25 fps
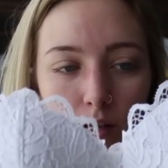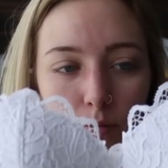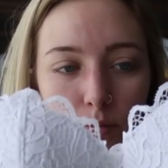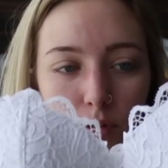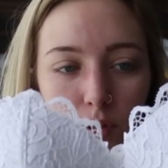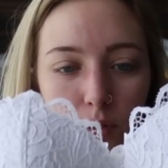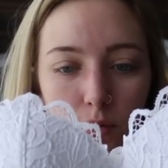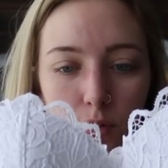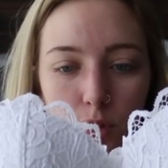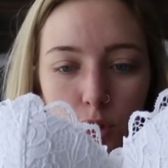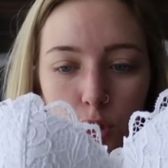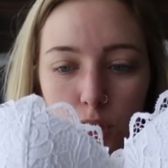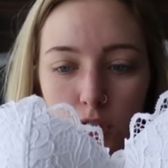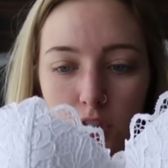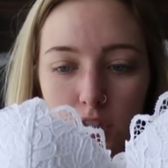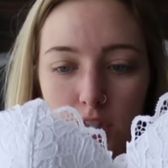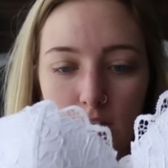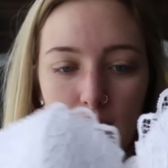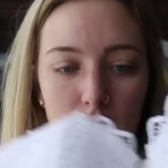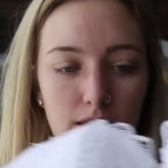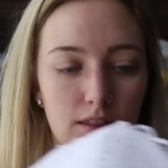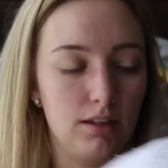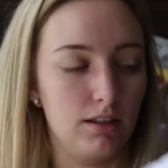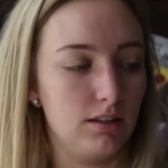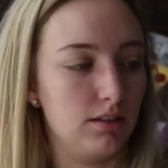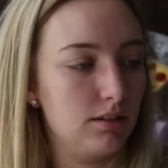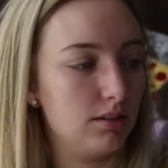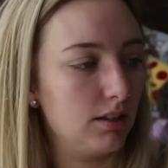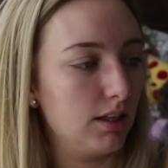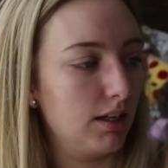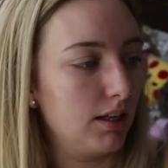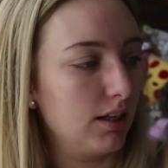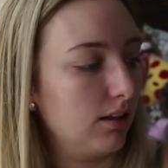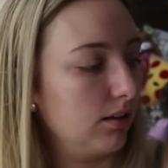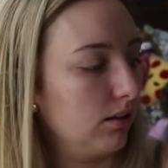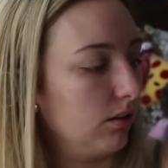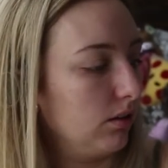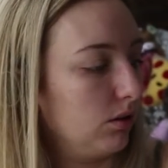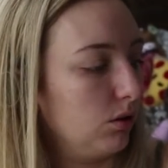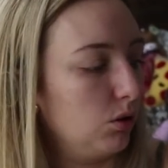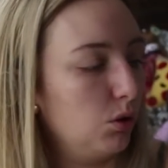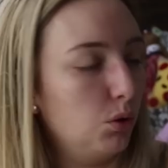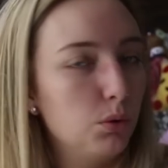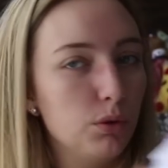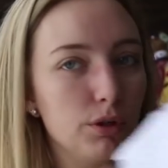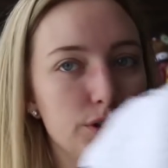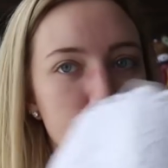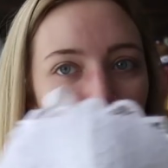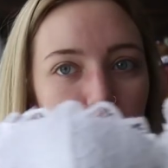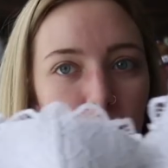So it's just like this like
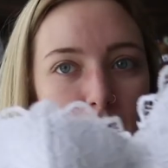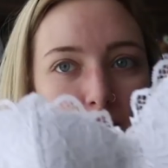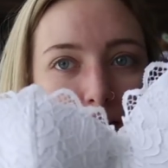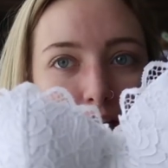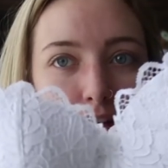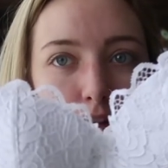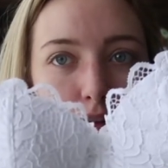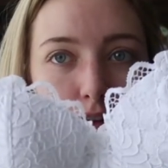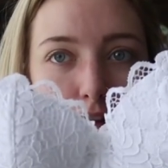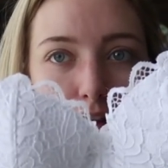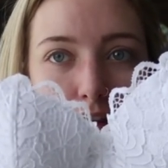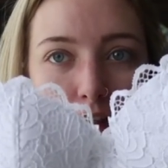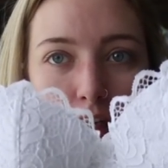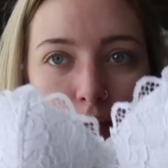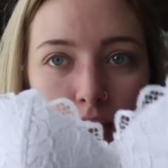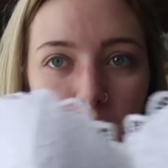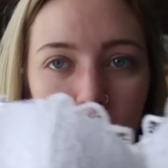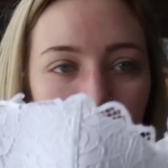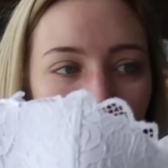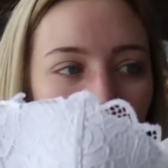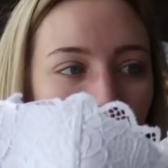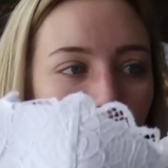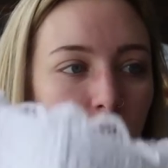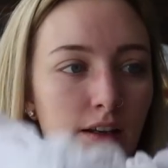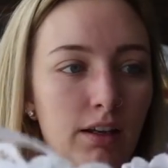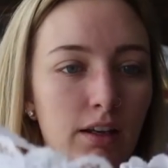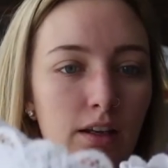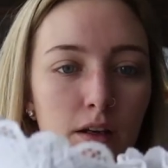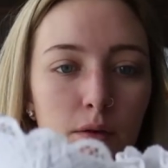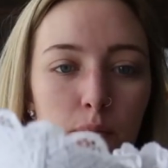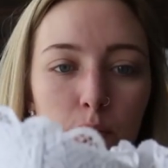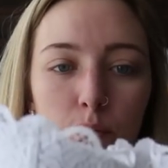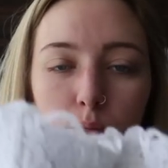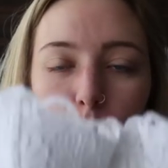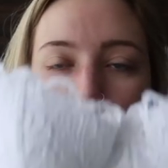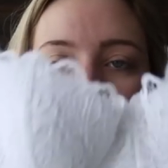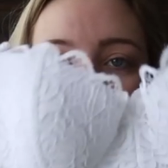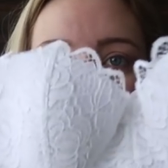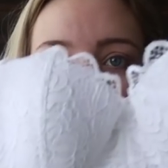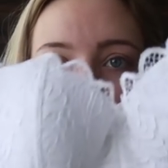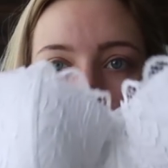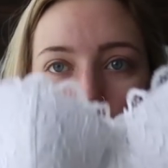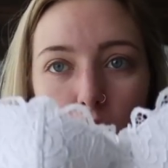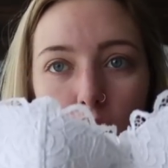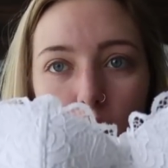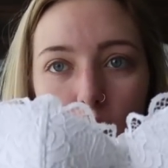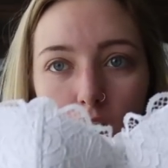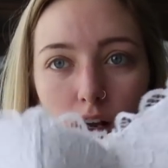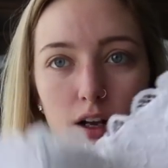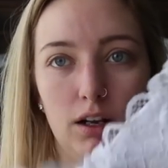corset-y looking
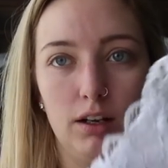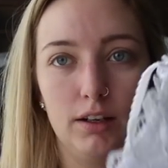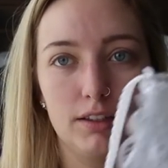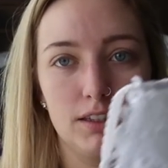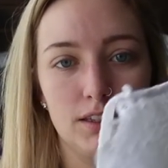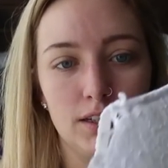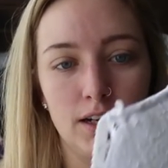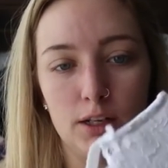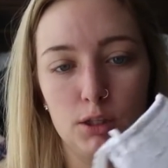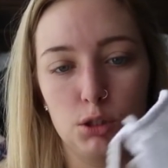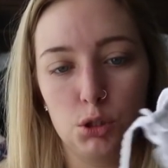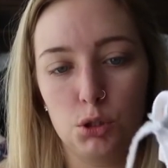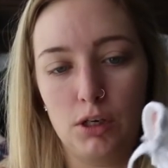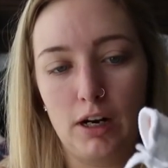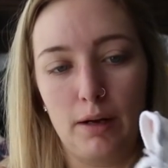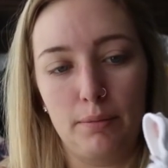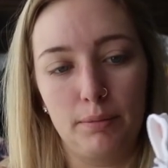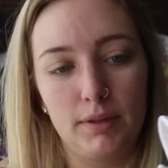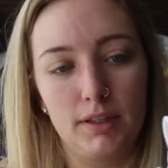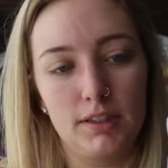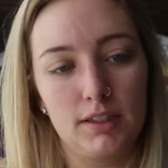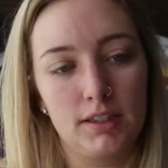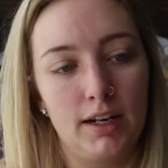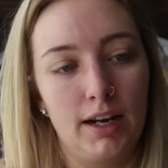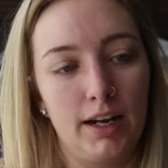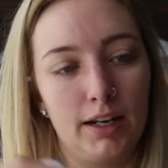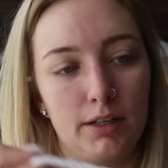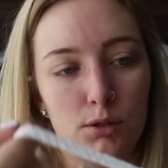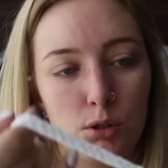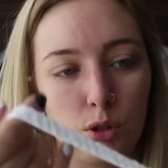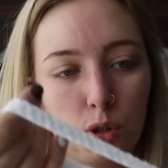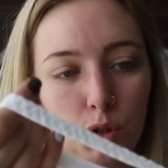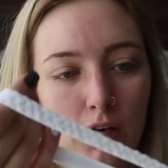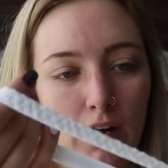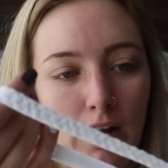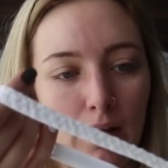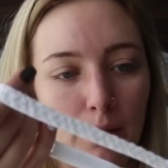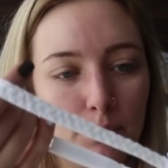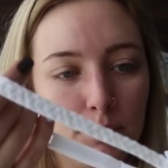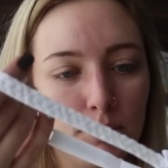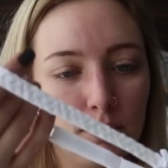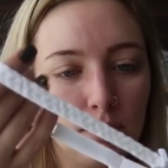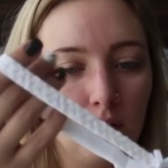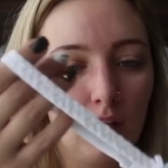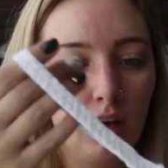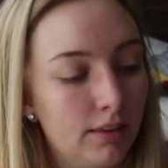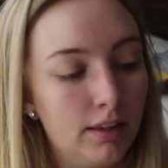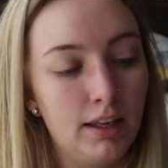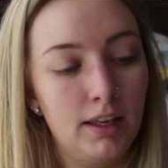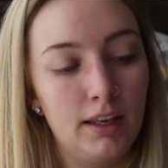bra. It's not strapless, it has
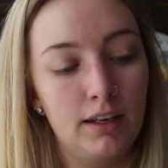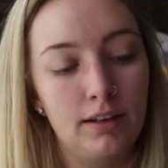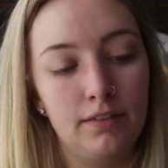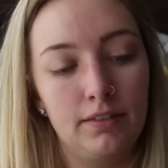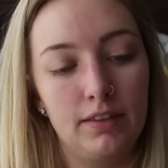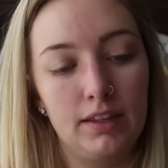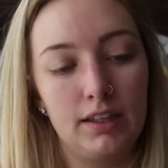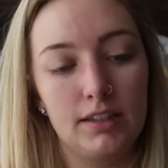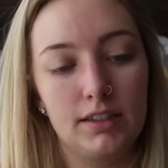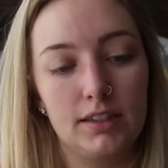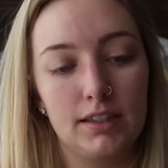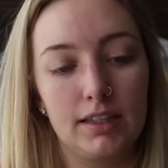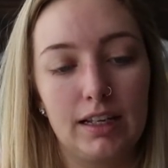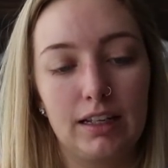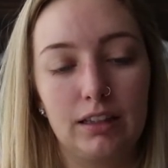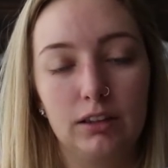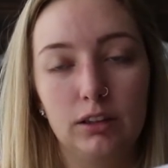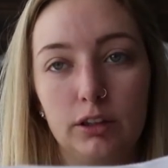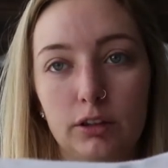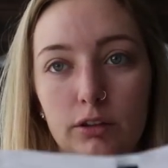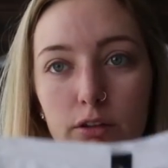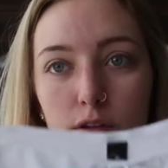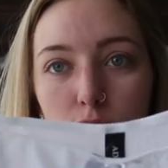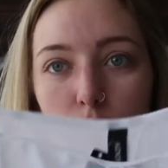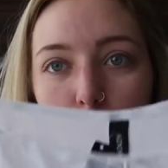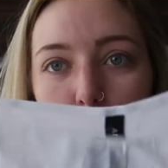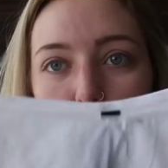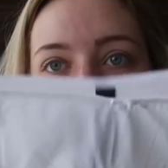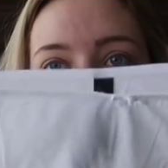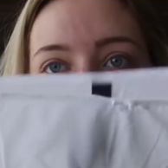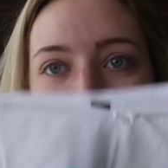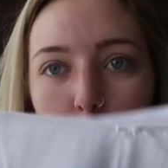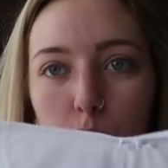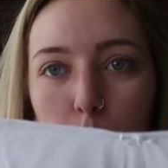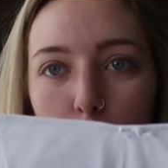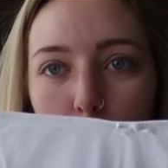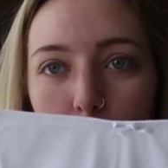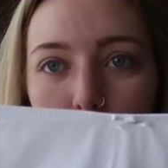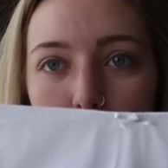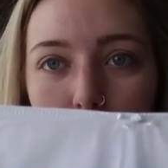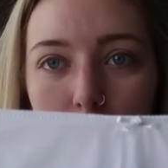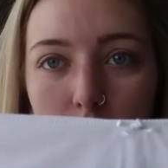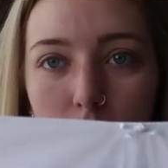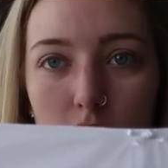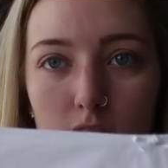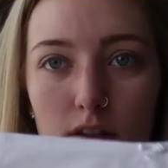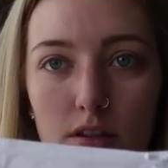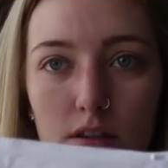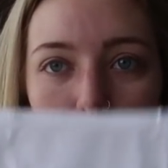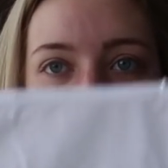straps. And then these like little
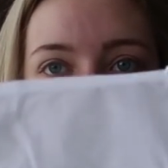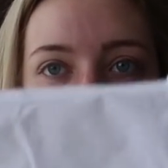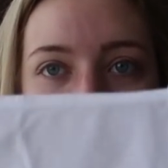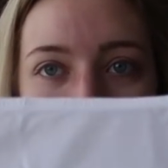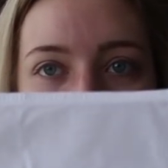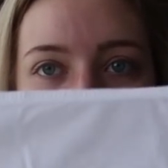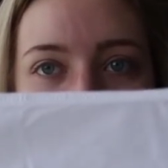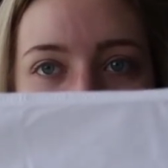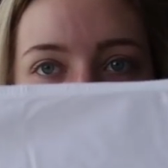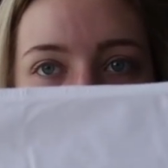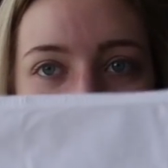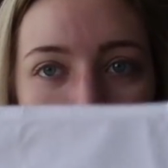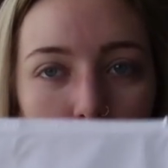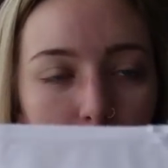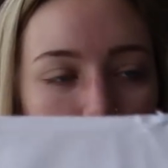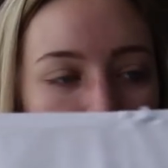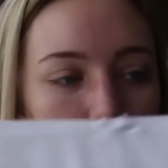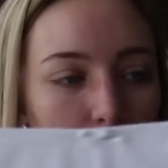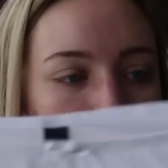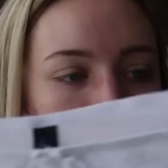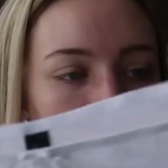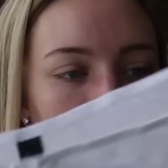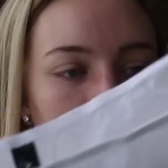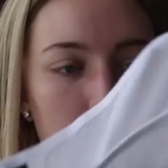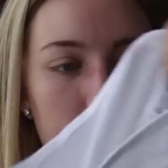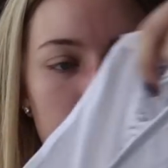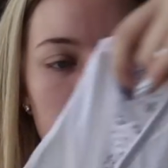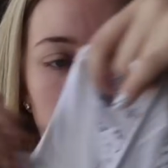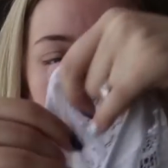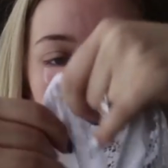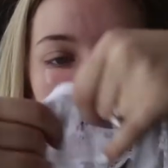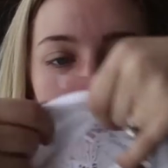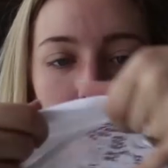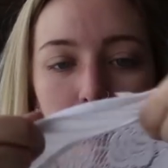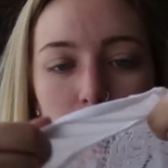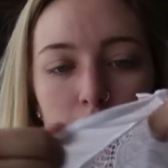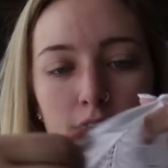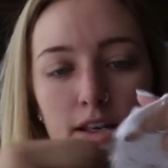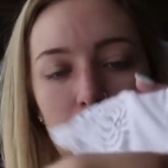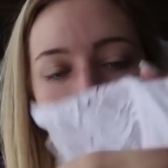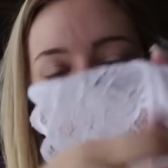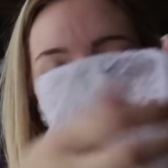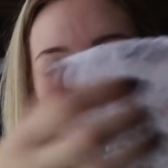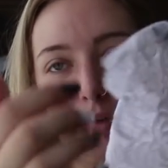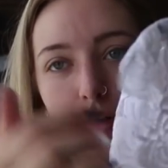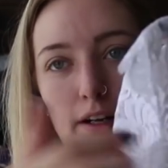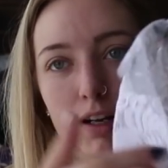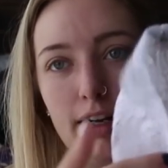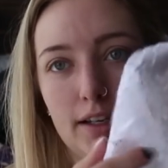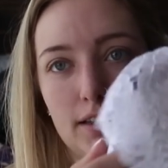shorts kind of underwear
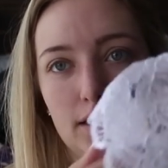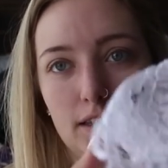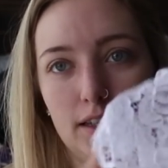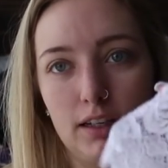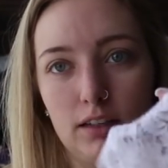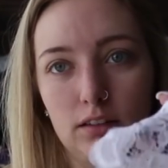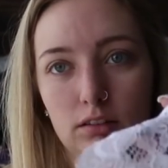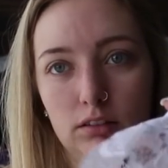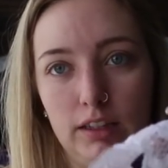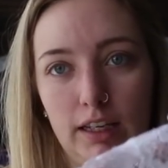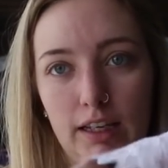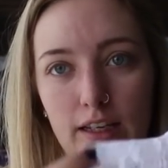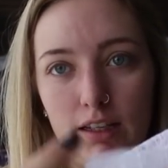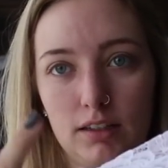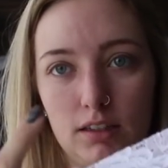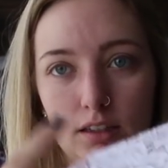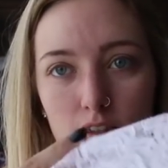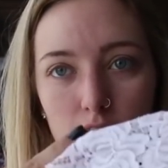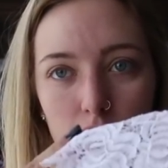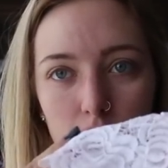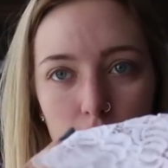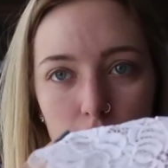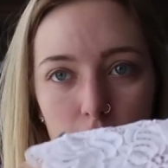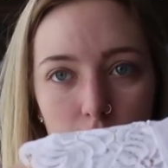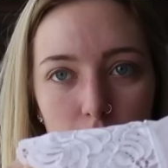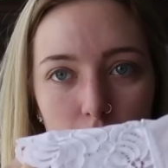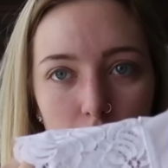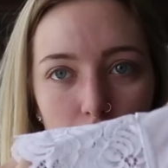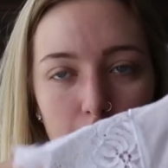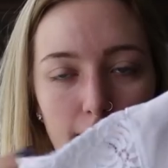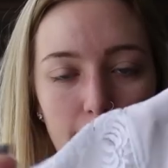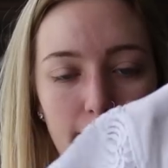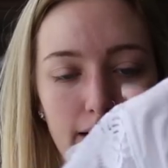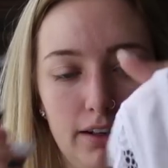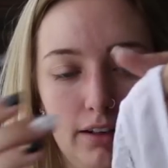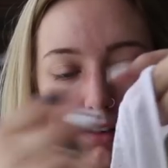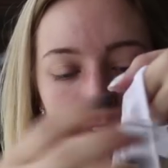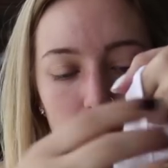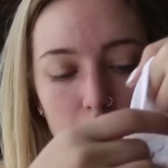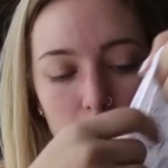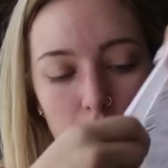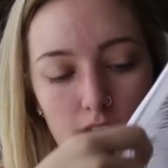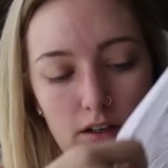things where it has like lace on the side.